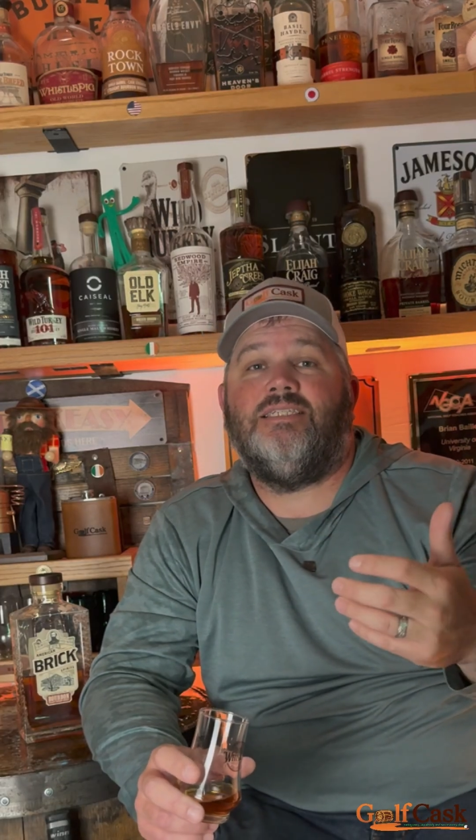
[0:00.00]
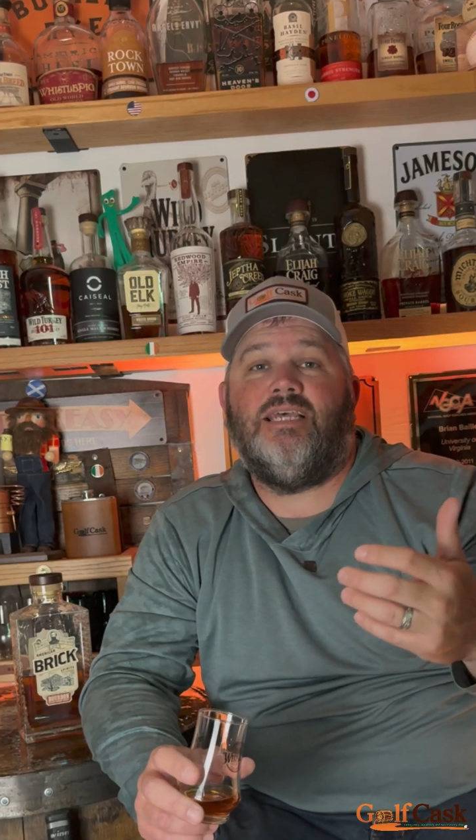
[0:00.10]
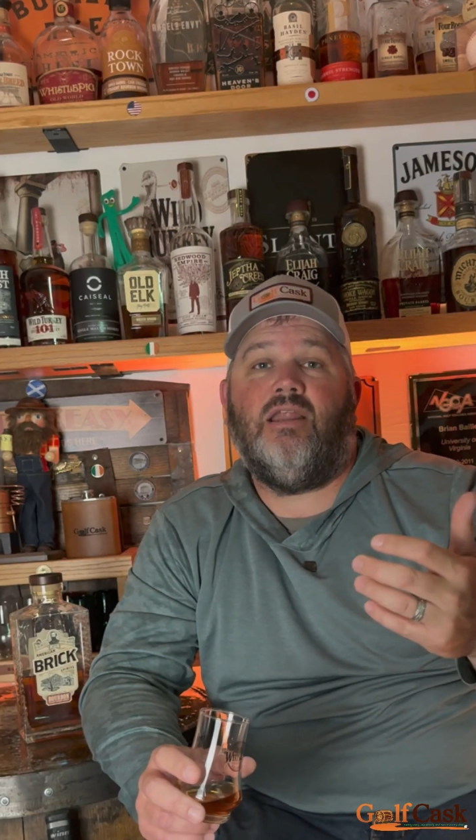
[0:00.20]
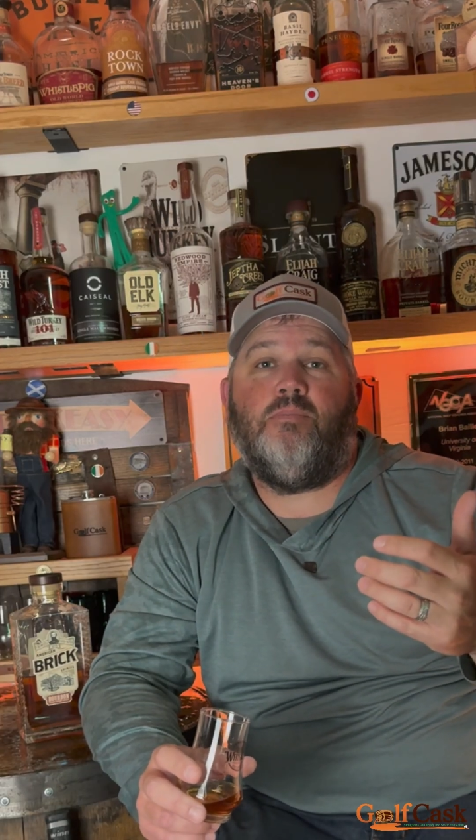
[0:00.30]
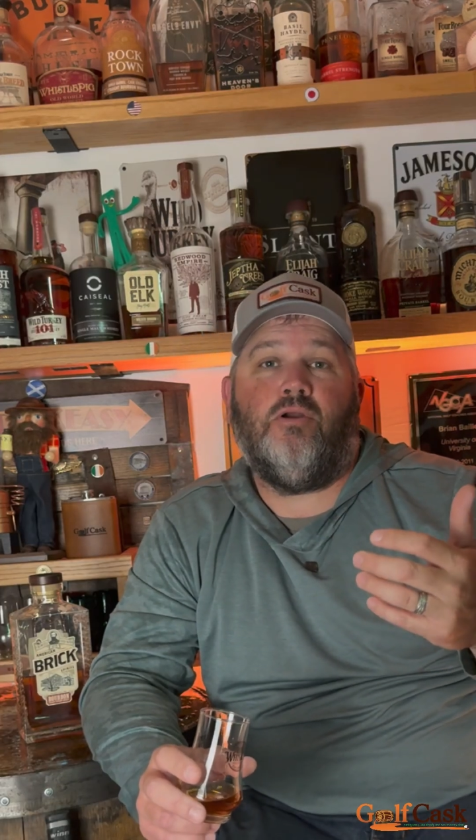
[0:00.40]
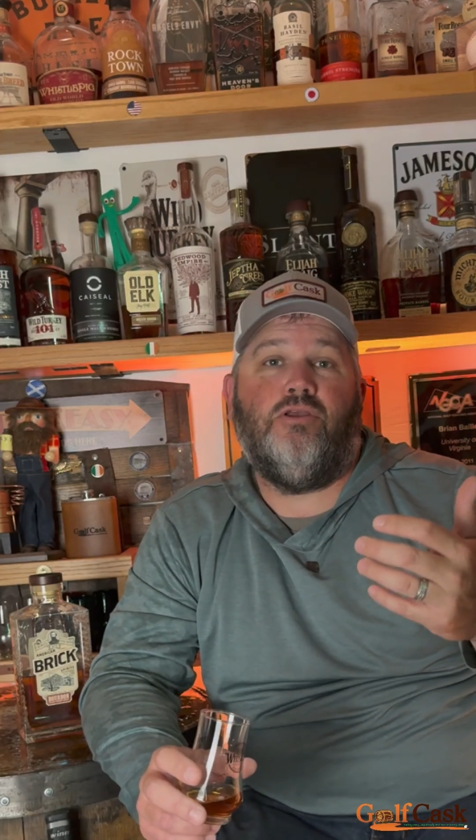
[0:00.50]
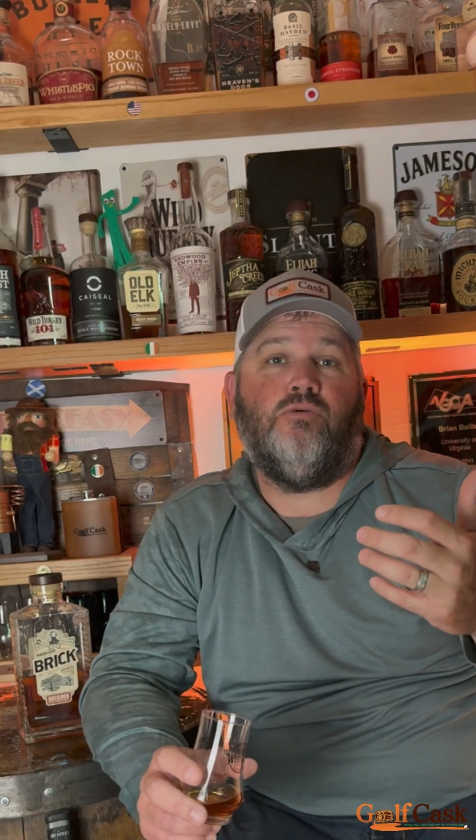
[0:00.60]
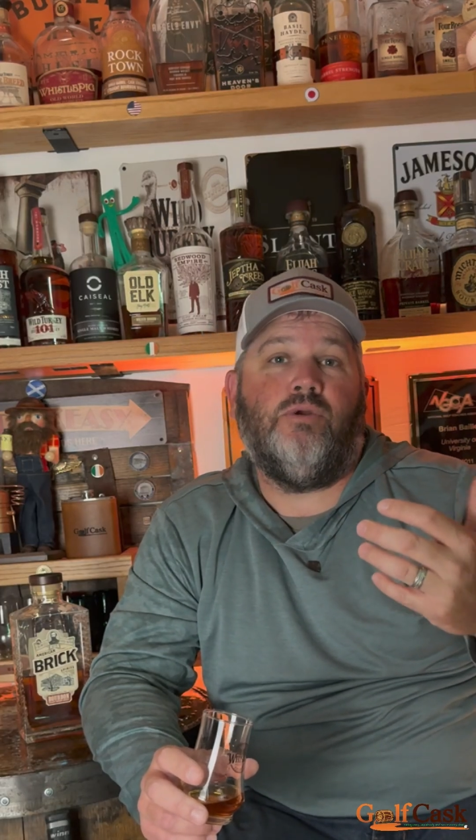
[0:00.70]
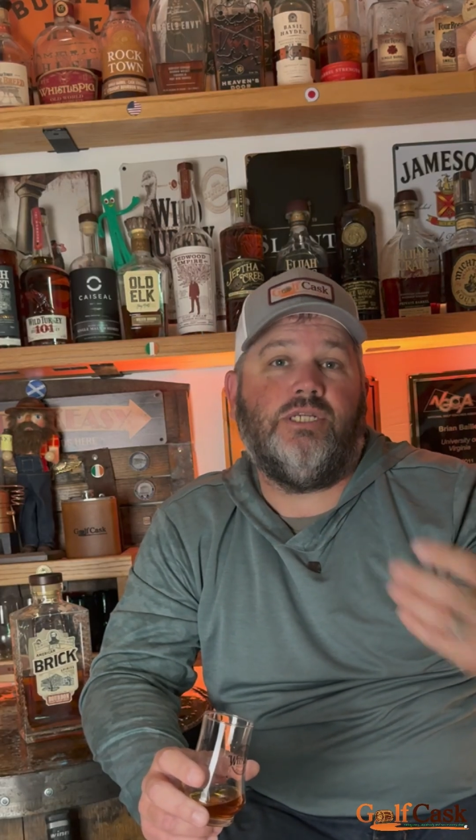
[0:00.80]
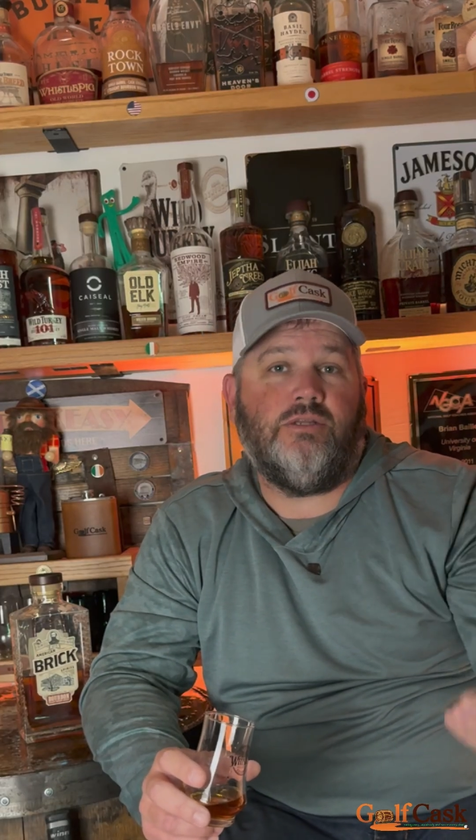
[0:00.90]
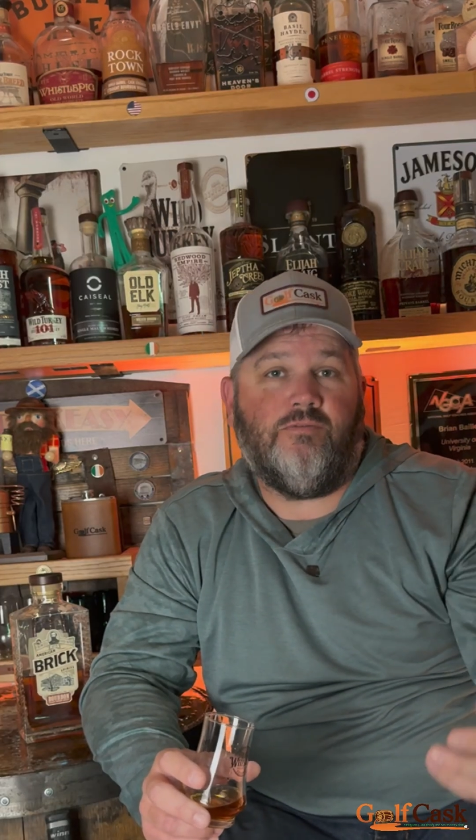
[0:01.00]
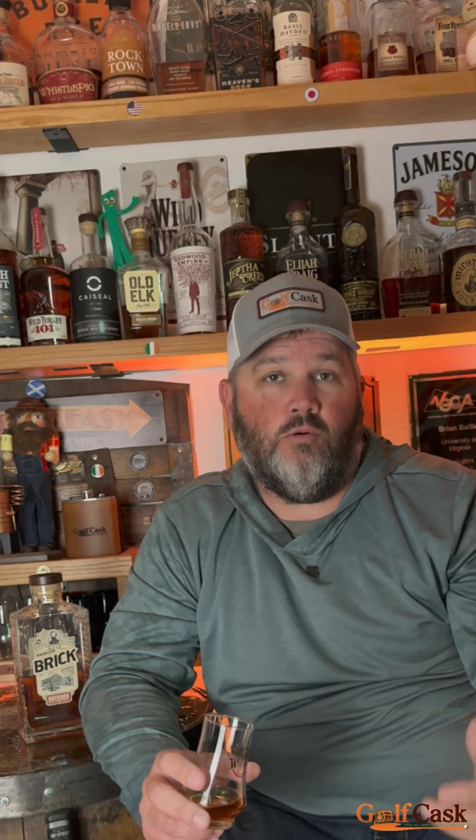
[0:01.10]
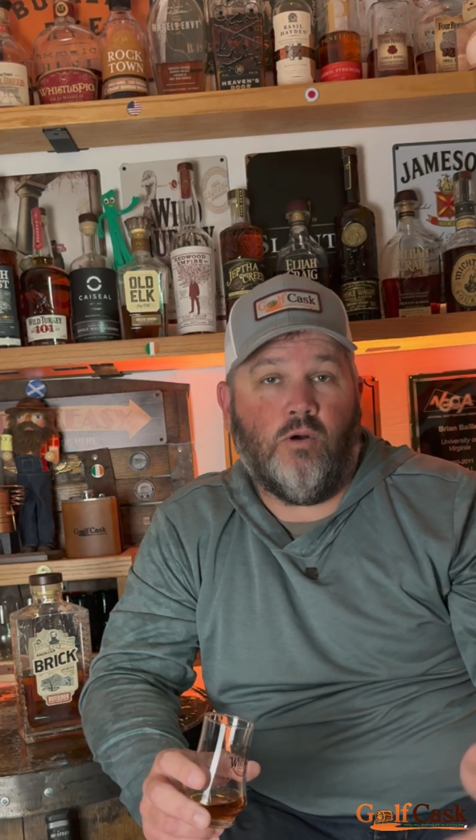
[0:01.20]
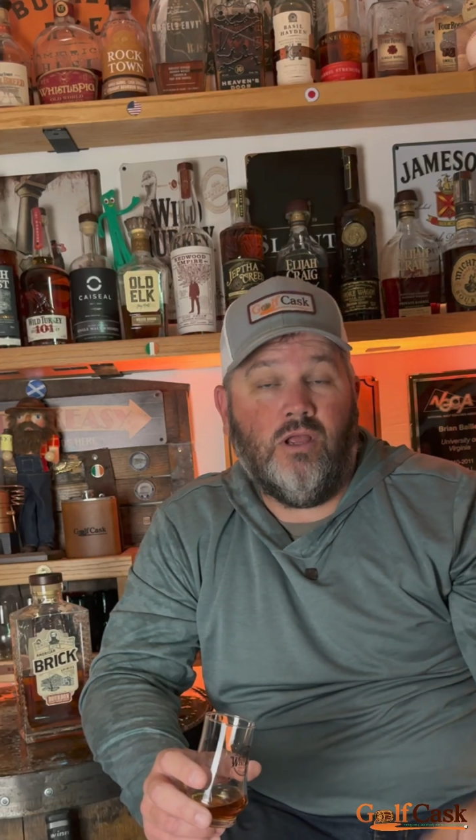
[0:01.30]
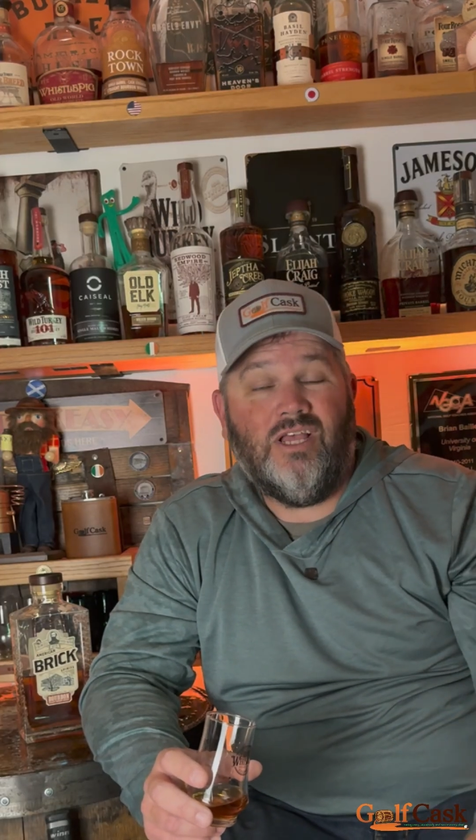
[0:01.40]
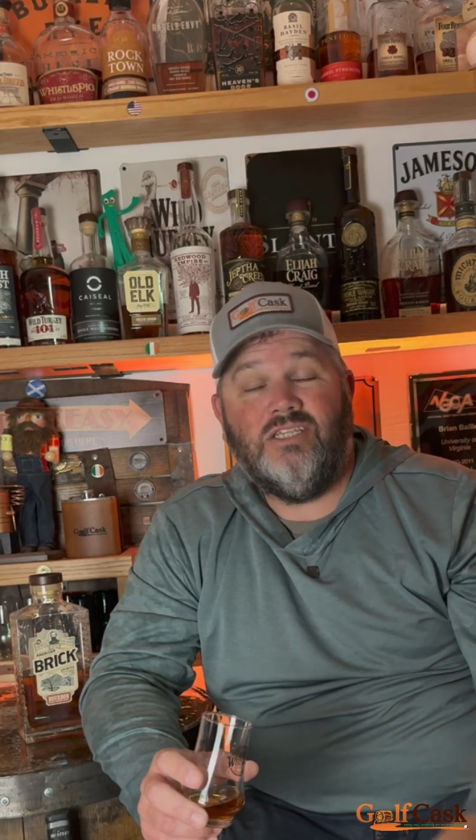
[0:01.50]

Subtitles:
setup are you reaching for.